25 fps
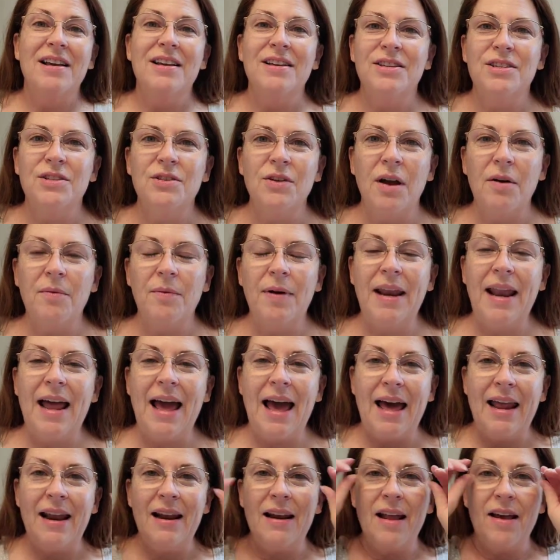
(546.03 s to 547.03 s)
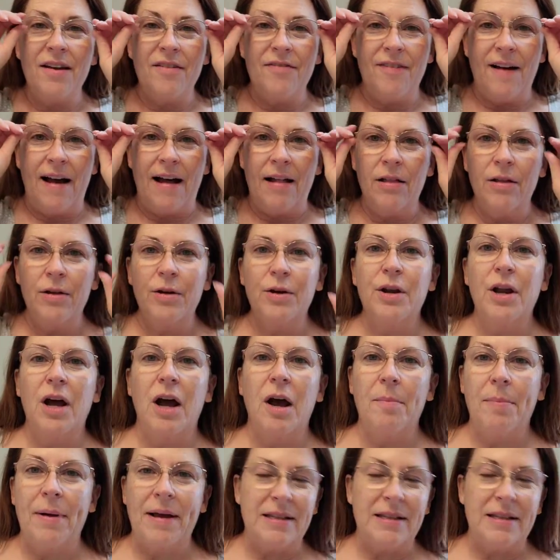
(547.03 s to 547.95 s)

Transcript: So I went ahead and I followed up.